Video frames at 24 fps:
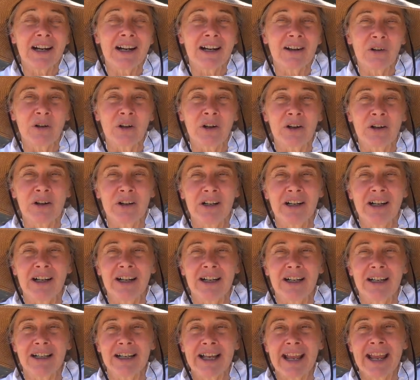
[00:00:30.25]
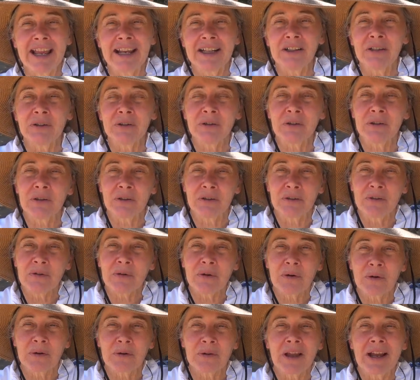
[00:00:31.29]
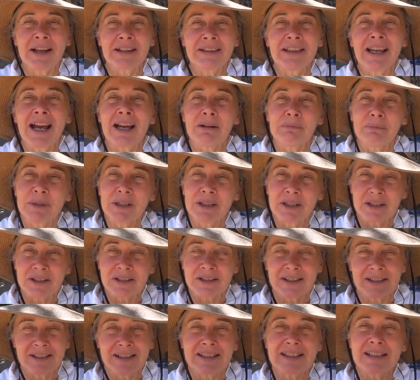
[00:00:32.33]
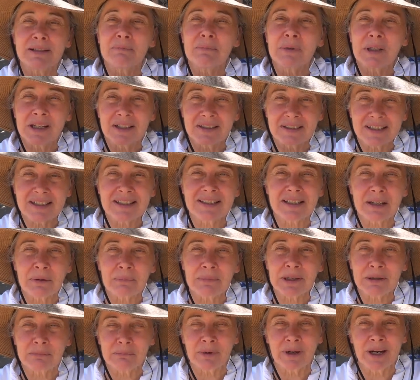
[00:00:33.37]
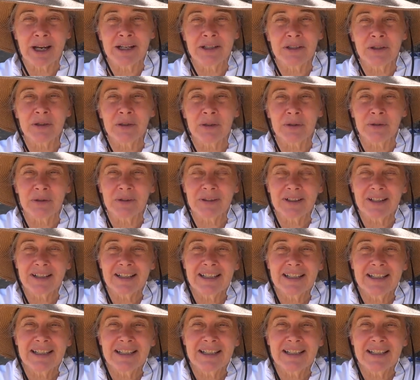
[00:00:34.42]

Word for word: or uh, anger or, or like that because because it's something brand new